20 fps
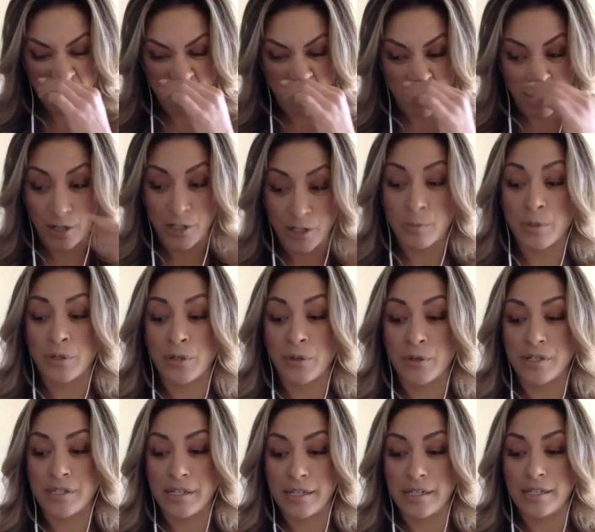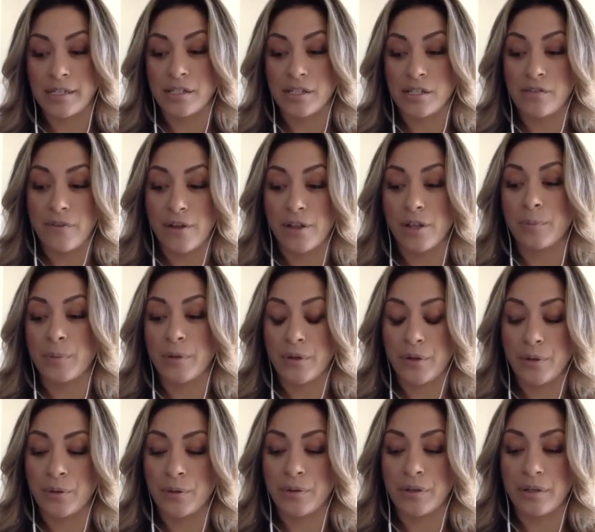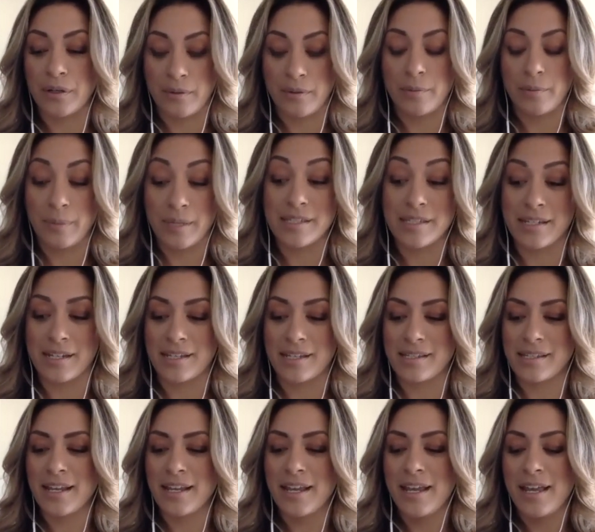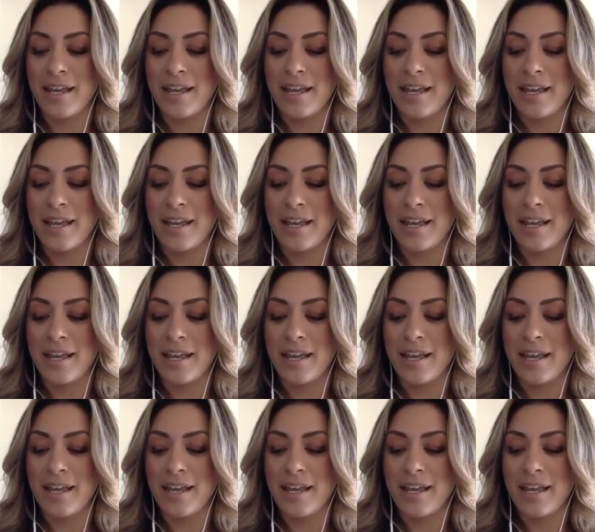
or an entrepreneur seeking to develop your own business,